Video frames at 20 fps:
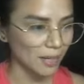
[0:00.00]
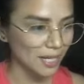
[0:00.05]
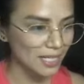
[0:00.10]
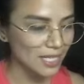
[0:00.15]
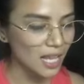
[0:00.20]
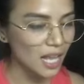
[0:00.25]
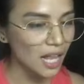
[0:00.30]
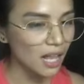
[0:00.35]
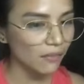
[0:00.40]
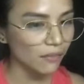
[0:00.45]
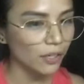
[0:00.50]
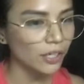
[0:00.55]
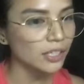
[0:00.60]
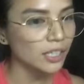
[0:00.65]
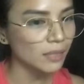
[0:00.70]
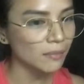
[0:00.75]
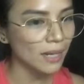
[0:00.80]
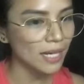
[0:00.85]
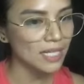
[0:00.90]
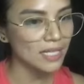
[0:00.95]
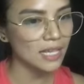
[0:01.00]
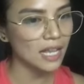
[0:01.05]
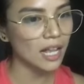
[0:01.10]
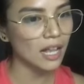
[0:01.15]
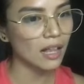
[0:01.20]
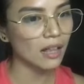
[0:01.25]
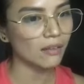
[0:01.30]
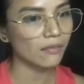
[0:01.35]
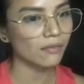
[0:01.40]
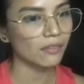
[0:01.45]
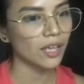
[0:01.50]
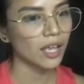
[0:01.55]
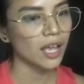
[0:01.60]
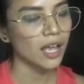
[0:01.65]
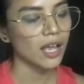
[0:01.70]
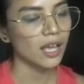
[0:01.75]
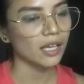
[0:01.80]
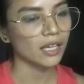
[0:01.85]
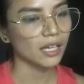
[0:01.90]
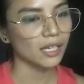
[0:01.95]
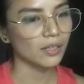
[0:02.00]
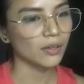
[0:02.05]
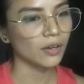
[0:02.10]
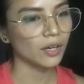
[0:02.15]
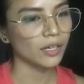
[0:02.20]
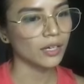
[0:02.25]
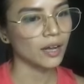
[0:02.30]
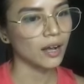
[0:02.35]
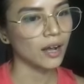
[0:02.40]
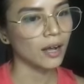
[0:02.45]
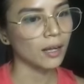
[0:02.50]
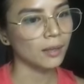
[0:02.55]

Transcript: myself, hurting myself, ganon.